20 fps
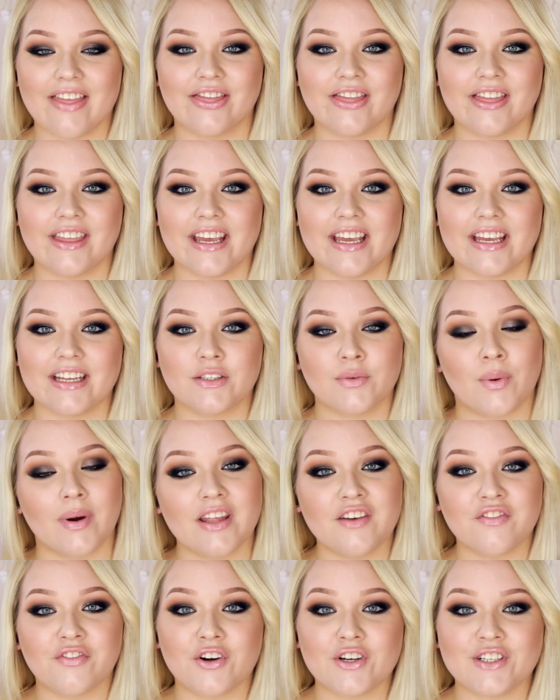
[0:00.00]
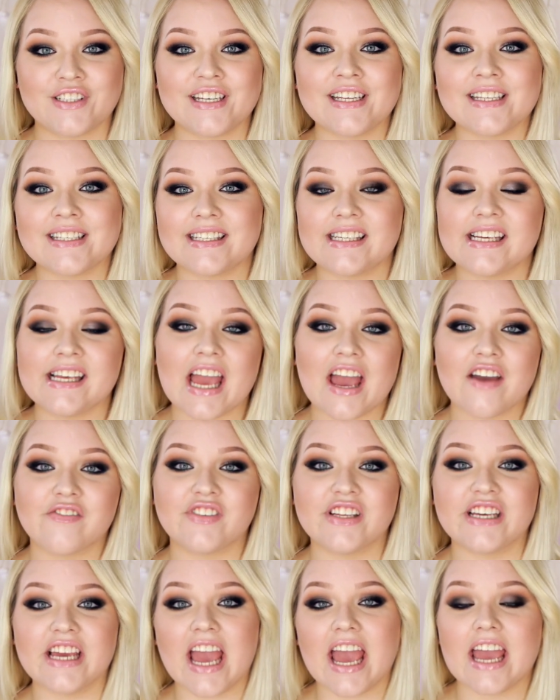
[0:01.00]
at the 2014
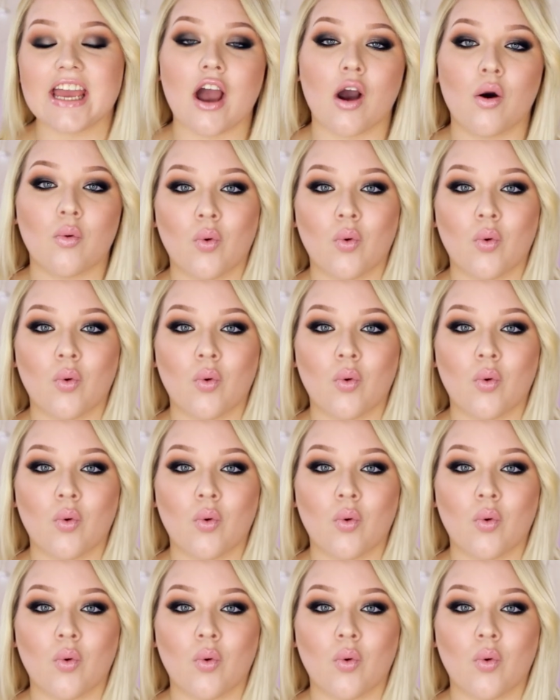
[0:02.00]
CFDA